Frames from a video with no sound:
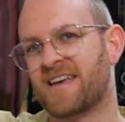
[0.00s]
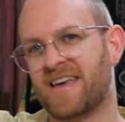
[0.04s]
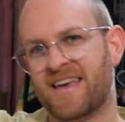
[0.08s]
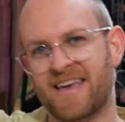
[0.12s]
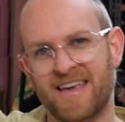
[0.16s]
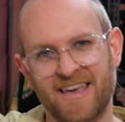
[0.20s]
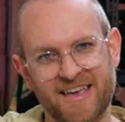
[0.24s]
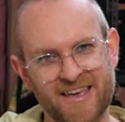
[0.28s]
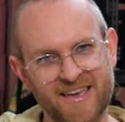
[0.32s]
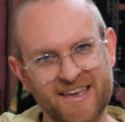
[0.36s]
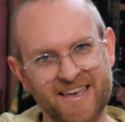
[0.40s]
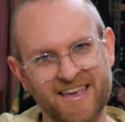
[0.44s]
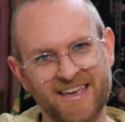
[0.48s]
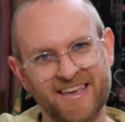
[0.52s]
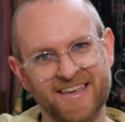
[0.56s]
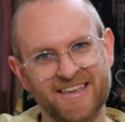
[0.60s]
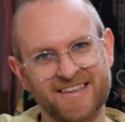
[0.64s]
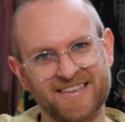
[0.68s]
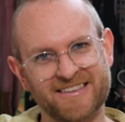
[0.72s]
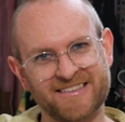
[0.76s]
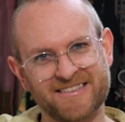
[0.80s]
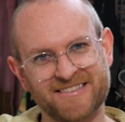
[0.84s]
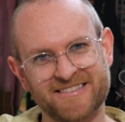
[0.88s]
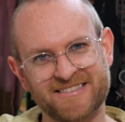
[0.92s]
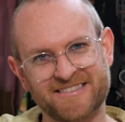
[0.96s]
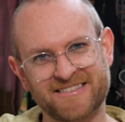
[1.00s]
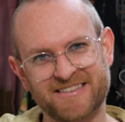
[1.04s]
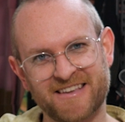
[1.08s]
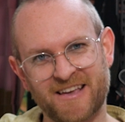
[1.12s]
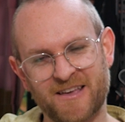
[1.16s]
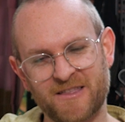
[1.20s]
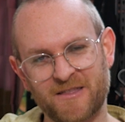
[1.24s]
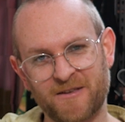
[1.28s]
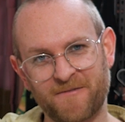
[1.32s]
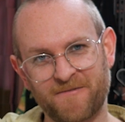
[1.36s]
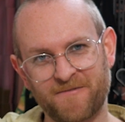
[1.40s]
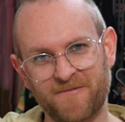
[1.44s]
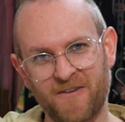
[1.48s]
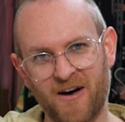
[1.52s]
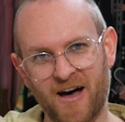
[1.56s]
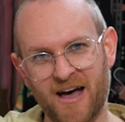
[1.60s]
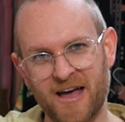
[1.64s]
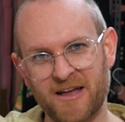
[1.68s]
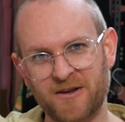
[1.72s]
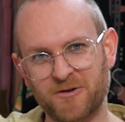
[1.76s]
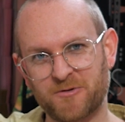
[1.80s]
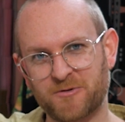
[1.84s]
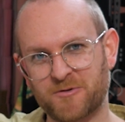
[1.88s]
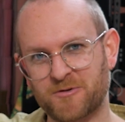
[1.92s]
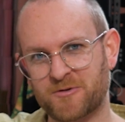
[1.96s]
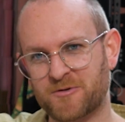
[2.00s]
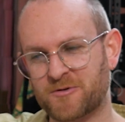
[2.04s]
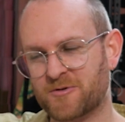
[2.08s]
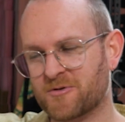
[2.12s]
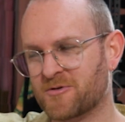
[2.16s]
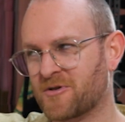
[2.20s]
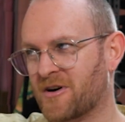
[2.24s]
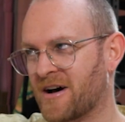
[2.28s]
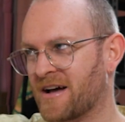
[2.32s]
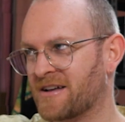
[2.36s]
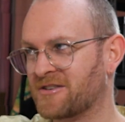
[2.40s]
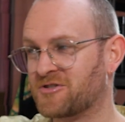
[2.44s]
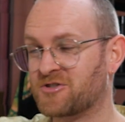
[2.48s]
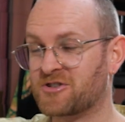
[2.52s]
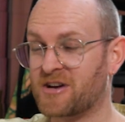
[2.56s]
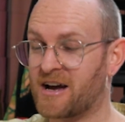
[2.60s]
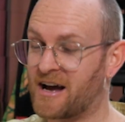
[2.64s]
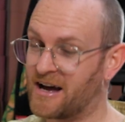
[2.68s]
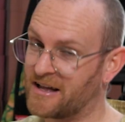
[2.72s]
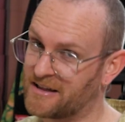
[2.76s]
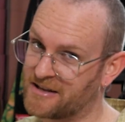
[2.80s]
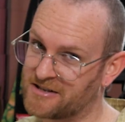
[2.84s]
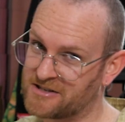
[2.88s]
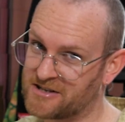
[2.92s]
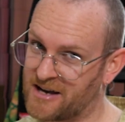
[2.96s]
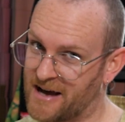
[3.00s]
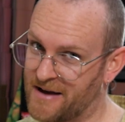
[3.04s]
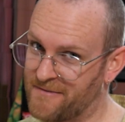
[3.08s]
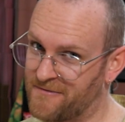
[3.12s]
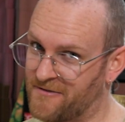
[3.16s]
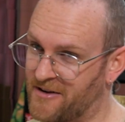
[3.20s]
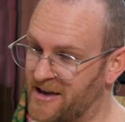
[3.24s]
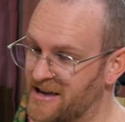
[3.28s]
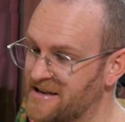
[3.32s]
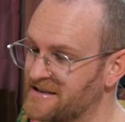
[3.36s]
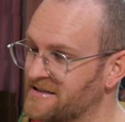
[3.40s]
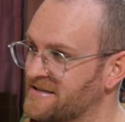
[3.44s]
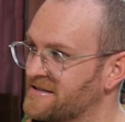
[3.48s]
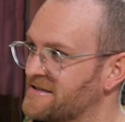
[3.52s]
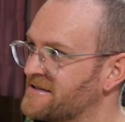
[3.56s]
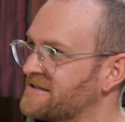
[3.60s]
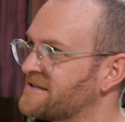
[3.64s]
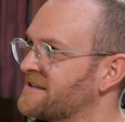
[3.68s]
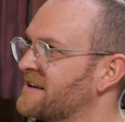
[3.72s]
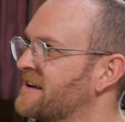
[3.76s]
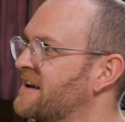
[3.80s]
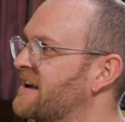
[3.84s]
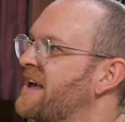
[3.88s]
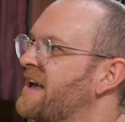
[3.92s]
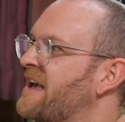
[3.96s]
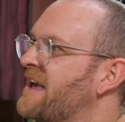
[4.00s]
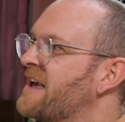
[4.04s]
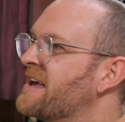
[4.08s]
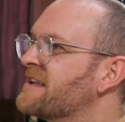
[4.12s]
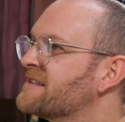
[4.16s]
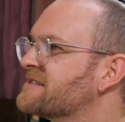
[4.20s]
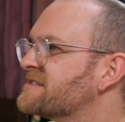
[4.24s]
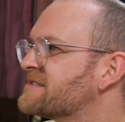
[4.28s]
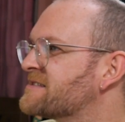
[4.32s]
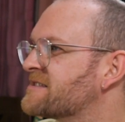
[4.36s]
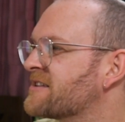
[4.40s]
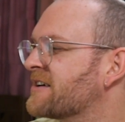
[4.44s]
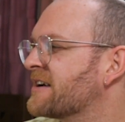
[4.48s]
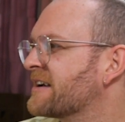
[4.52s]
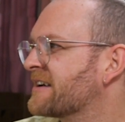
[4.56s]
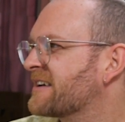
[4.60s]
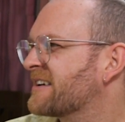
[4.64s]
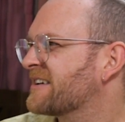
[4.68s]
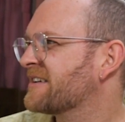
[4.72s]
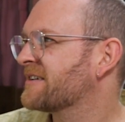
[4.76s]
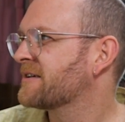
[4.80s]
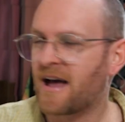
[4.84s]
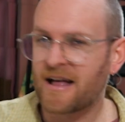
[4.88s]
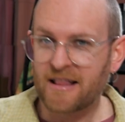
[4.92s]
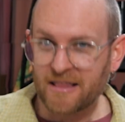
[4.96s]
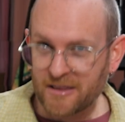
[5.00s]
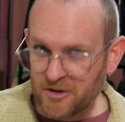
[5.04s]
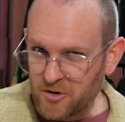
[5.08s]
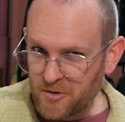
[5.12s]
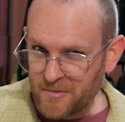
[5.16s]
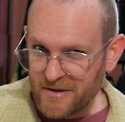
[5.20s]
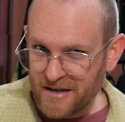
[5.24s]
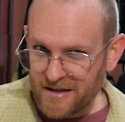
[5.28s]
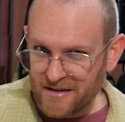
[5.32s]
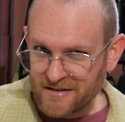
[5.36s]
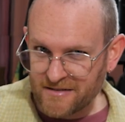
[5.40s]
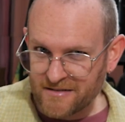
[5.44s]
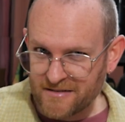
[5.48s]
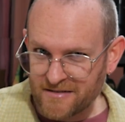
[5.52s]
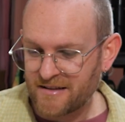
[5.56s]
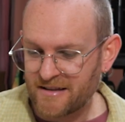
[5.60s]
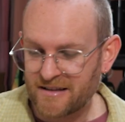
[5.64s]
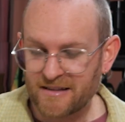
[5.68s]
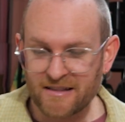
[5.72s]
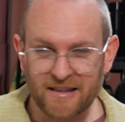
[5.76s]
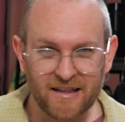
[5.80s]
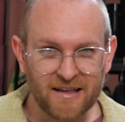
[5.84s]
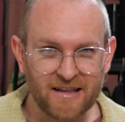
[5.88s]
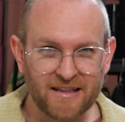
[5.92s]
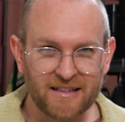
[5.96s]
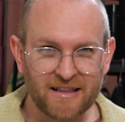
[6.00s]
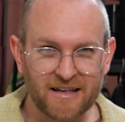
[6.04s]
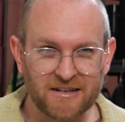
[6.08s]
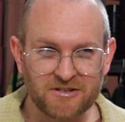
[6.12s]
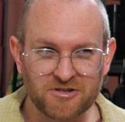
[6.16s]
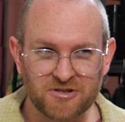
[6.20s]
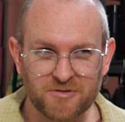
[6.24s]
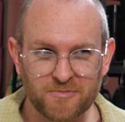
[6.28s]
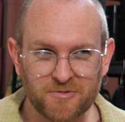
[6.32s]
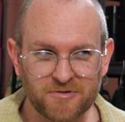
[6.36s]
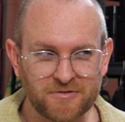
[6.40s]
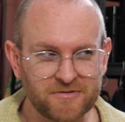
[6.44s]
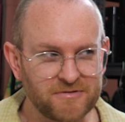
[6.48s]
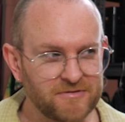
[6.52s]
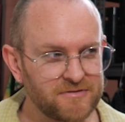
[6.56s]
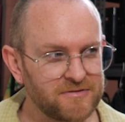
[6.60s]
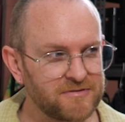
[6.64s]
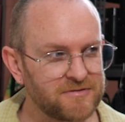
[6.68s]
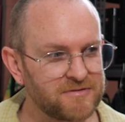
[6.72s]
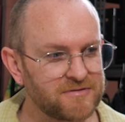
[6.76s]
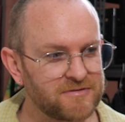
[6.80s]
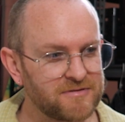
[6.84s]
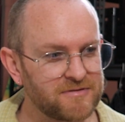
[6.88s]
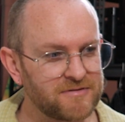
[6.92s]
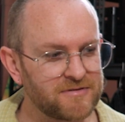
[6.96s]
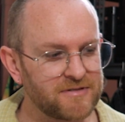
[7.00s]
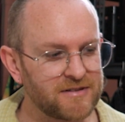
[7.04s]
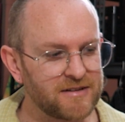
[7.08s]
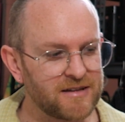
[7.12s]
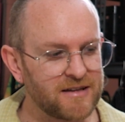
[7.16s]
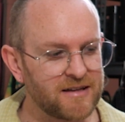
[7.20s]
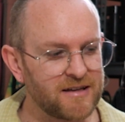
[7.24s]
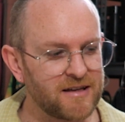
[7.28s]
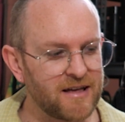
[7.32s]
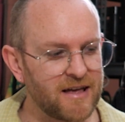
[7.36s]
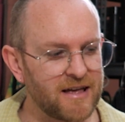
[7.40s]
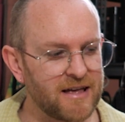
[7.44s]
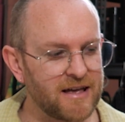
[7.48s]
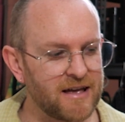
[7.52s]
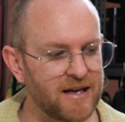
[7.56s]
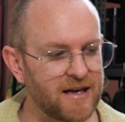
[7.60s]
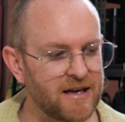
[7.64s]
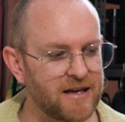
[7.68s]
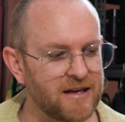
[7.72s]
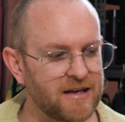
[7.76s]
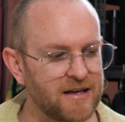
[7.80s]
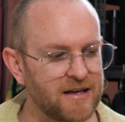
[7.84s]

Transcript: here is the final Charli typeface. It's like a little bit illegible. I